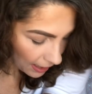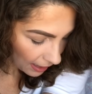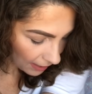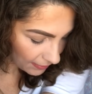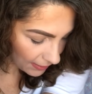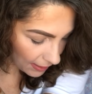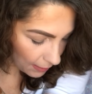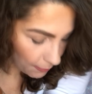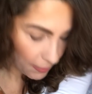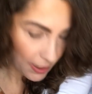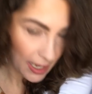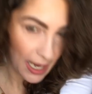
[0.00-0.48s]

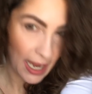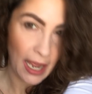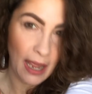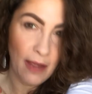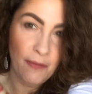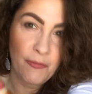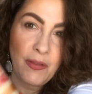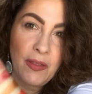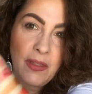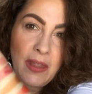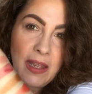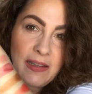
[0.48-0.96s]
Then we
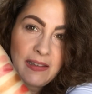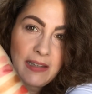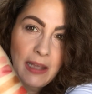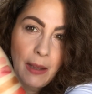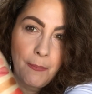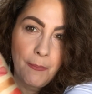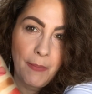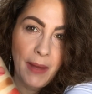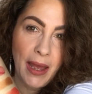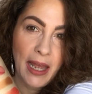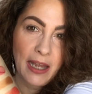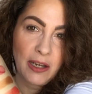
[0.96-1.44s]
have this
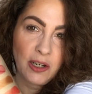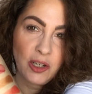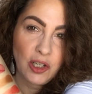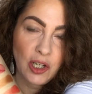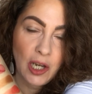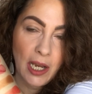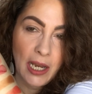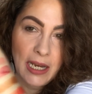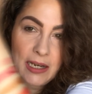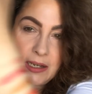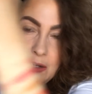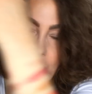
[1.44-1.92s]
matte shade.